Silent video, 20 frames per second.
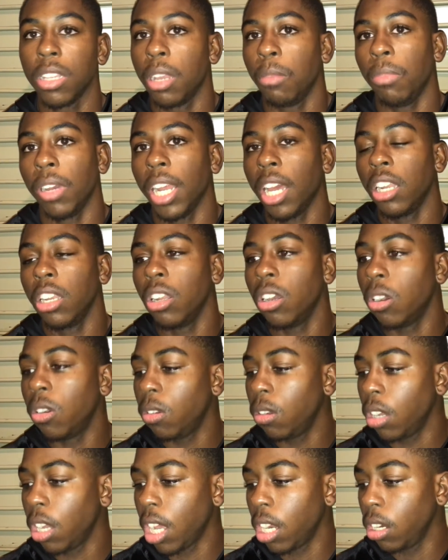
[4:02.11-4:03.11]
But I
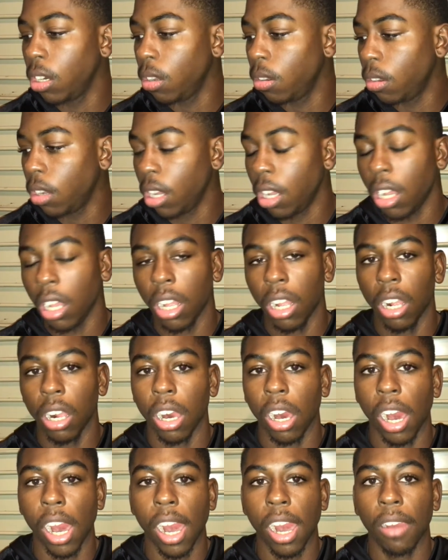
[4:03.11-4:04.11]

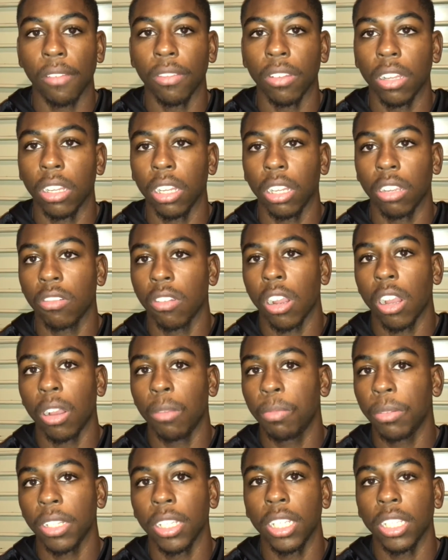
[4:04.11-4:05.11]
know I have a
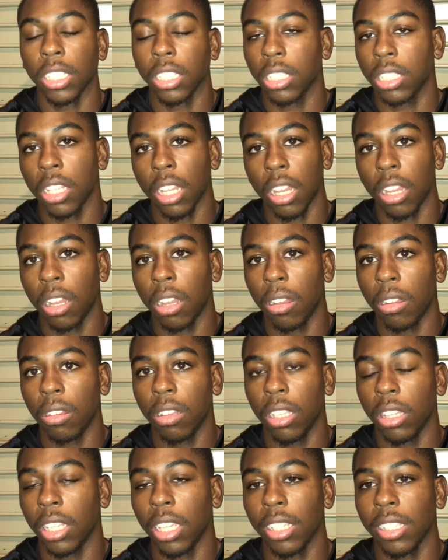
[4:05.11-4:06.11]
crowd pleasing style
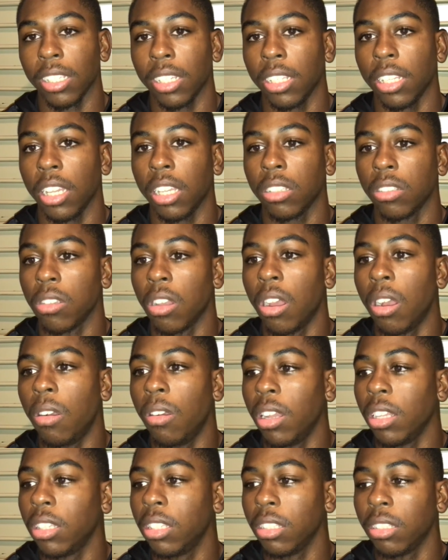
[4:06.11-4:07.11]
and things like that, so I don't
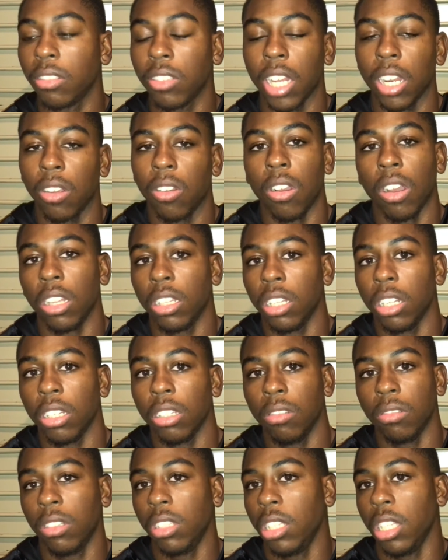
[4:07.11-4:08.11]
have to try to go out there and
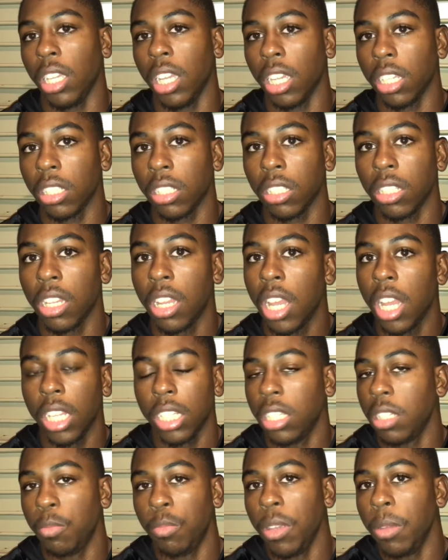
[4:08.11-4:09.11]
do anything extra.
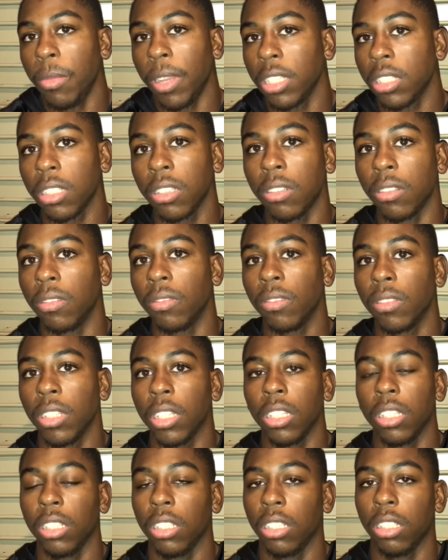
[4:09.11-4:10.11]
Just be myself,
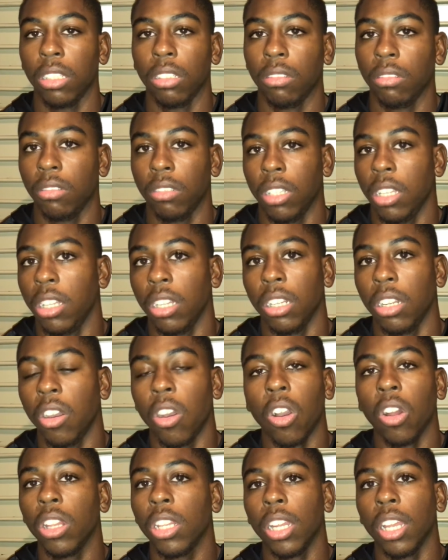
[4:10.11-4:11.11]
and
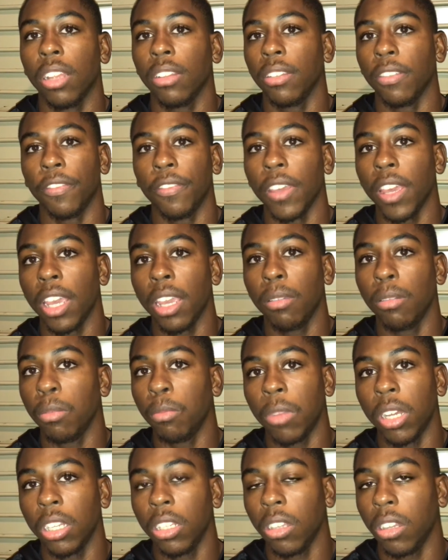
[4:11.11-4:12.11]
all of that, the fame, the
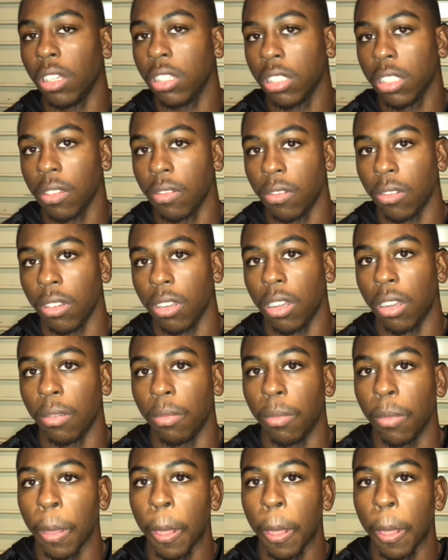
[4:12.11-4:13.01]
money, all the stuff gonna come.